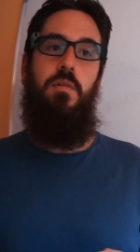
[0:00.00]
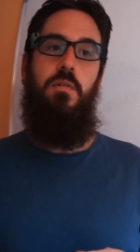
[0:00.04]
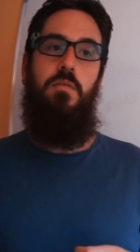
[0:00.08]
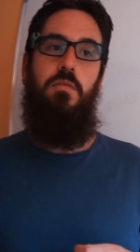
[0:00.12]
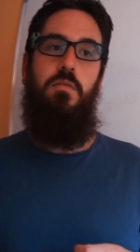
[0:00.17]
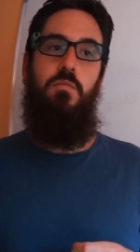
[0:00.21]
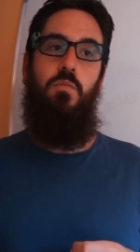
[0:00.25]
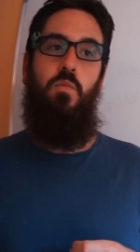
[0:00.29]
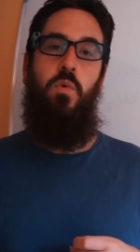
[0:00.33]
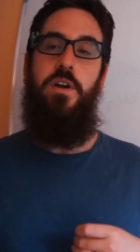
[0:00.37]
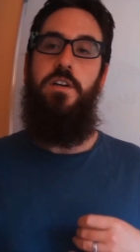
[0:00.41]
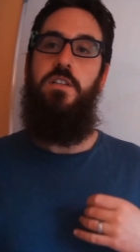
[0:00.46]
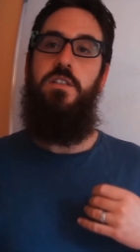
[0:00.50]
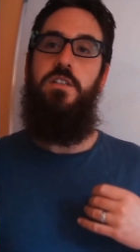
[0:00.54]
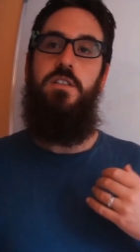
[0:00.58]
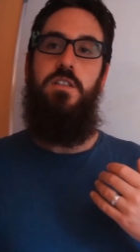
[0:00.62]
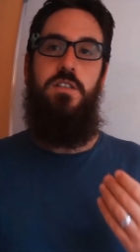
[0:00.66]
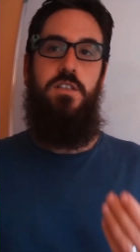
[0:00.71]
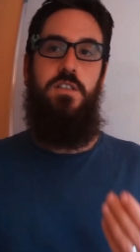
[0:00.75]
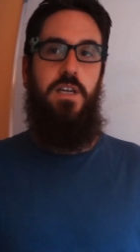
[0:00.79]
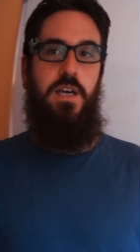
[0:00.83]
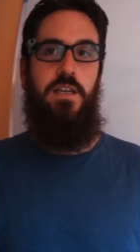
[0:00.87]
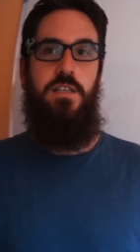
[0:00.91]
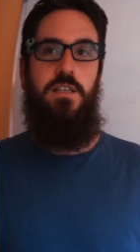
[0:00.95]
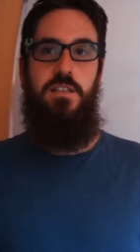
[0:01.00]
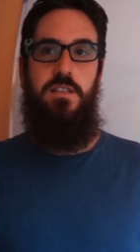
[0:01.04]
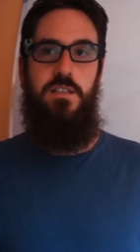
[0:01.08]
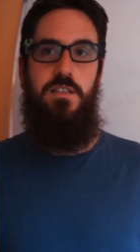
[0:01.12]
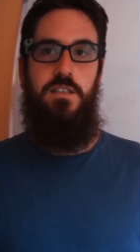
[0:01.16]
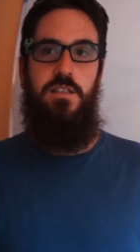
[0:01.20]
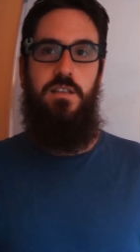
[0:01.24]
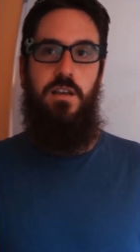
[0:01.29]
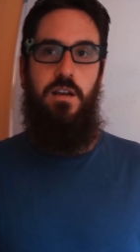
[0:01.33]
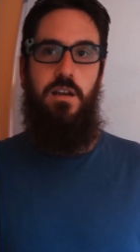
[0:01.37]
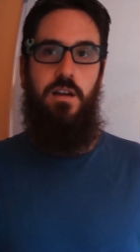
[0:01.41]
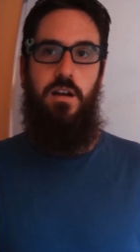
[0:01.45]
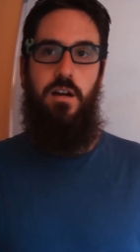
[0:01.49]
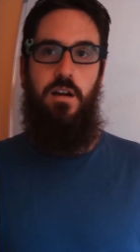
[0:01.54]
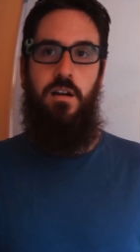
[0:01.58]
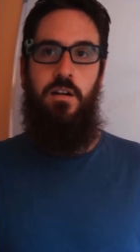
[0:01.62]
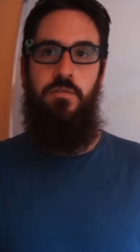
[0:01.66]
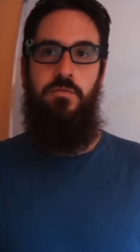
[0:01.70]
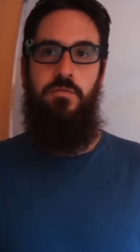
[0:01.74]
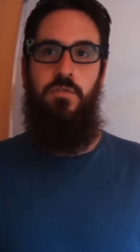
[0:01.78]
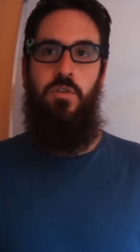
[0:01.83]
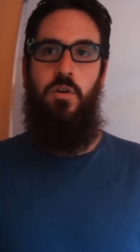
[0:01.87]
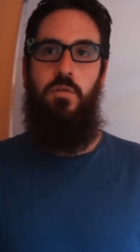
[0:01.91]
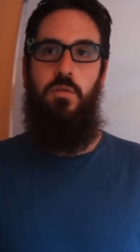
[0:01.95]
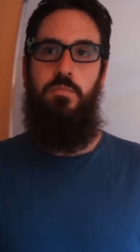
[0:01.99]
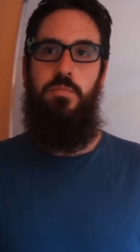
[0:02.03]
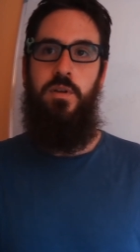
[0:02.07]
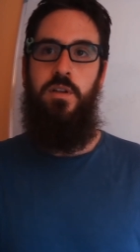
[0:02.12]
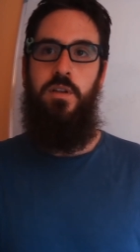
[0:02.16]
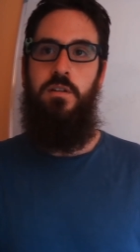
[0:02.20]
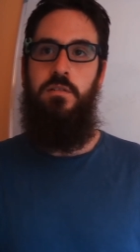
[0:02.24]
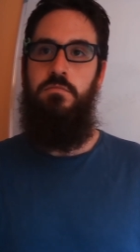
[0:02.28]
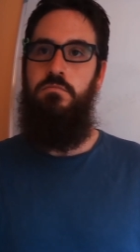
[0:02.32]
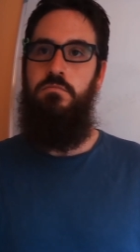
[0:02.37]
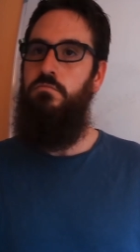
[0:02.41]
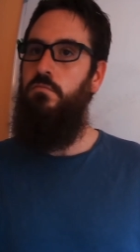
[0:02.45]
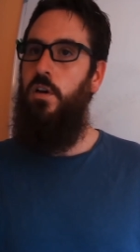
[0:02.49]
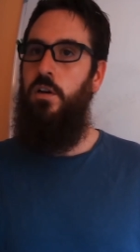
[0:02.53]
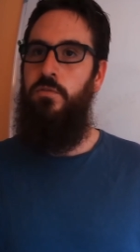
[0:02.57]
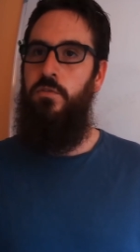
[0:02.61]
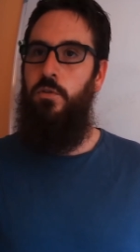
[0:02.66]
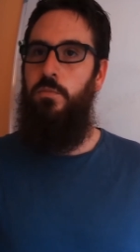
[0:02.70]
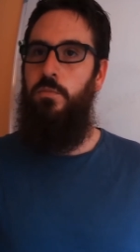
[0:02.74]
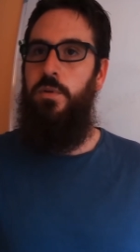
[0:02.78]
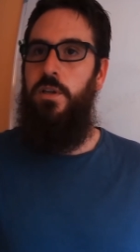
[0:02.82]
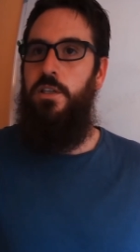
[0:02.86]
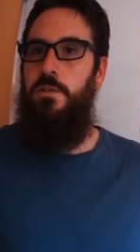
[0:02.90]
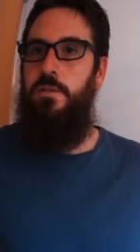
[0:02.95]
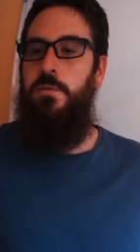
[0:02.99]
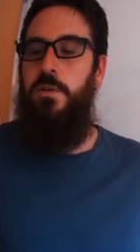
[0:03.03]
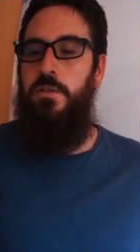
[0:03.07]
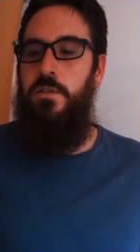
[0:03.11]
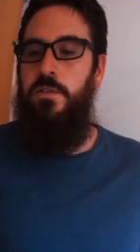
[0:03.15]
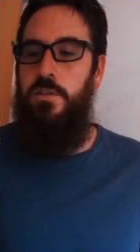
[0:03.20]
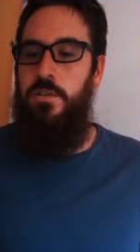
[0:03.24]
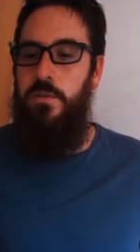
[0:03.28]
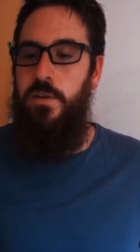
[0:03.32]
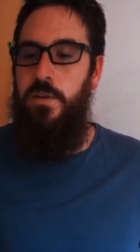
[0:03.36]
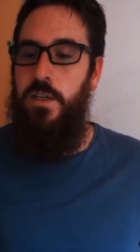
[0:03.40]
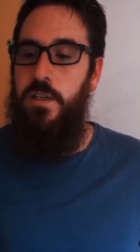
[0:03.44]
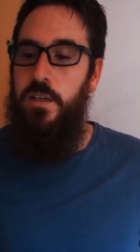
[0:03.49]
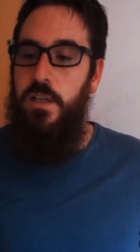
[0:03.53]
which suggests that I've not been exposed to it.